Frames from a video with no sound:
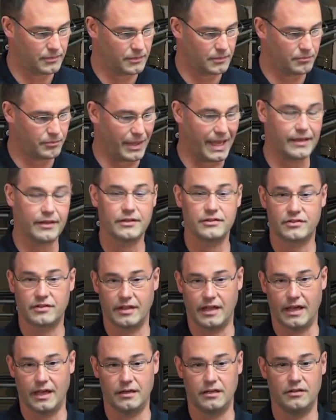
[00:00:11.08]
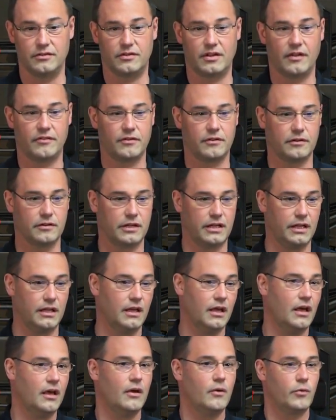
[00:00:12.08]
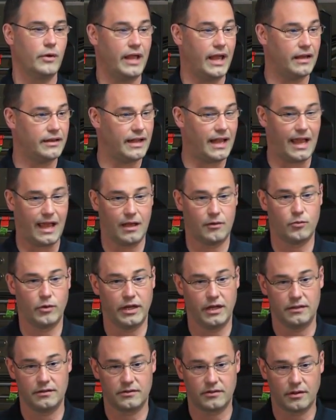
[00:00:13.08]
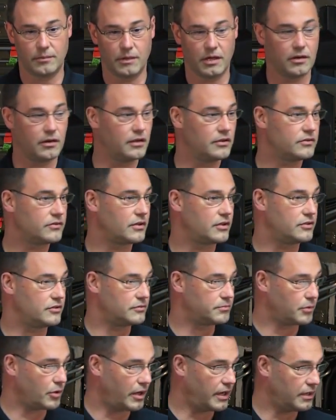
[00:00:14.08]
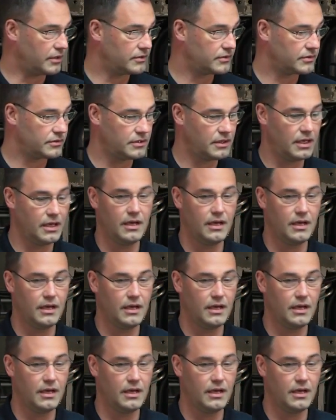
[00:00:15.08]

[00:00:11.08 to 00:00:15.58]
balance that is definitely we had to add weight in some areas, such as brakes,